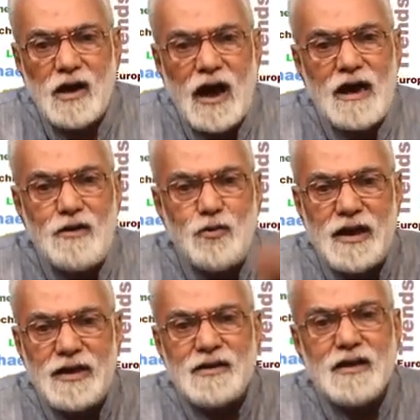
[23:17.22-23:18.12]
high
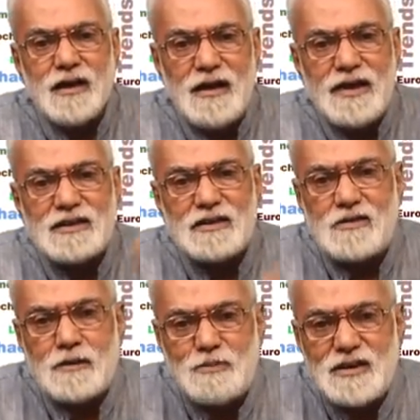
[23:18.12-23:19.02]
lunate, less
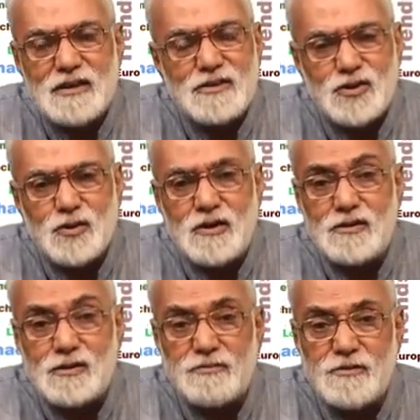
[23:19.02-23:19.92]
trapeze, and so on
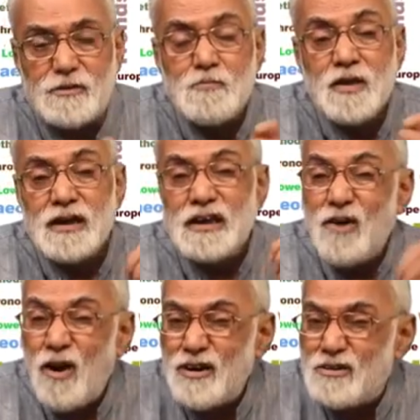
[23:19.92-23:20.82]
and so forth,
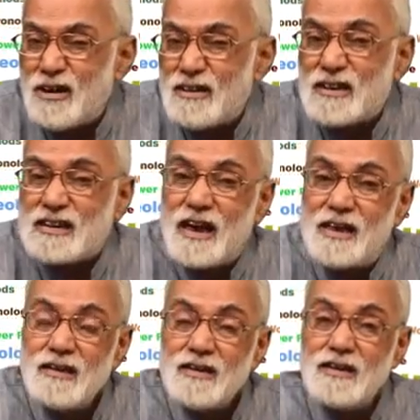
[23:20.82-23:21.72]
in order to
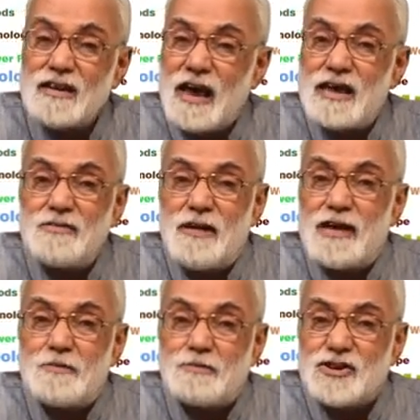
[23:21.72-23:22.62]
understand the kind of
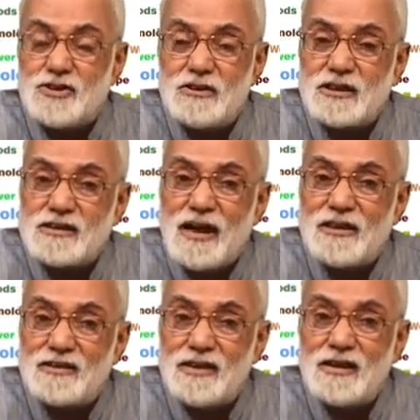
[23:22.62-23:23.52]
adaptational
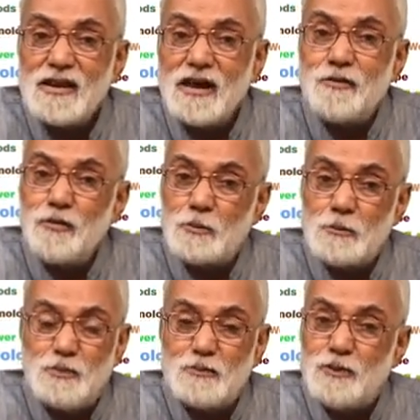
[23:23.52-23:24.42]
strategy a group
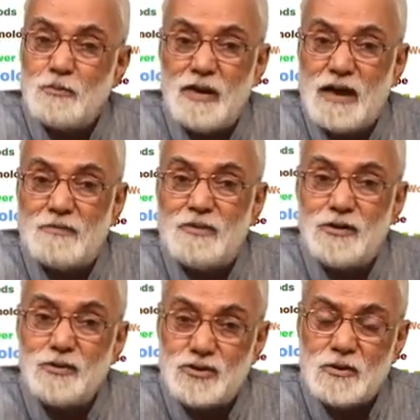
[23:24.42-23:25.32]
of people may have
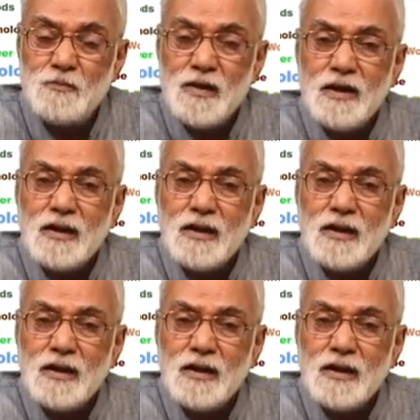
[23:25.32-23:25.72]
used.